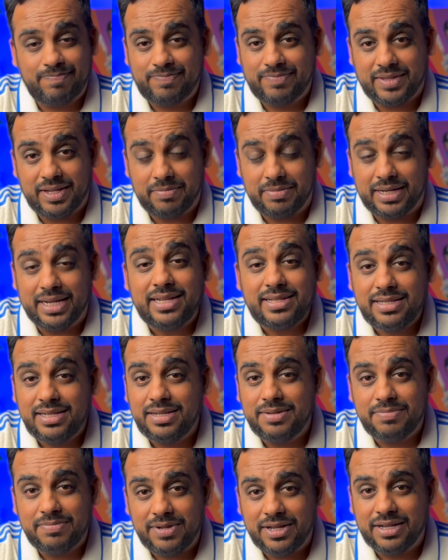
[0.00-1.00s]
I'm
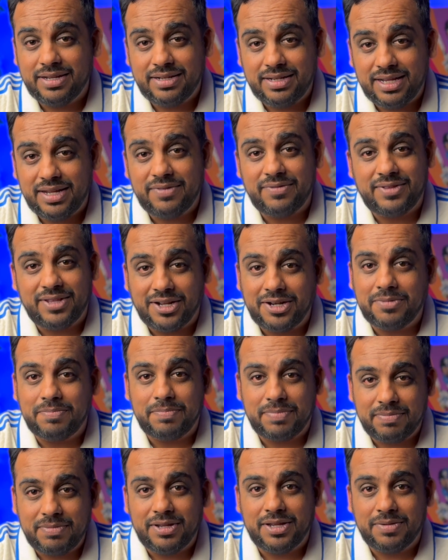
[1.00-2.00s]
guessing, Devdutt
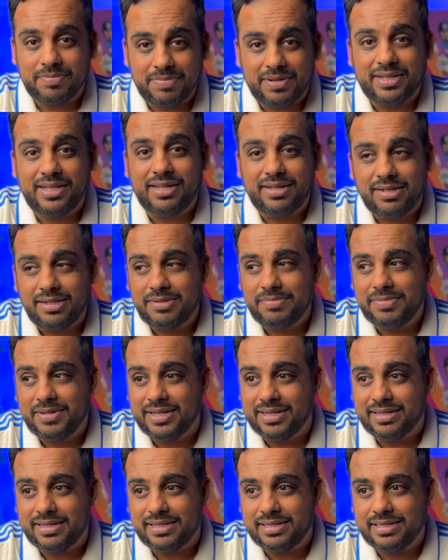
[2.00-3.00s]
Padikkal,
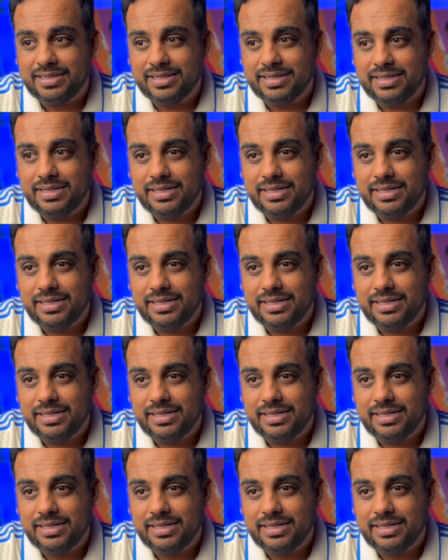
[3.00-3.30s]
but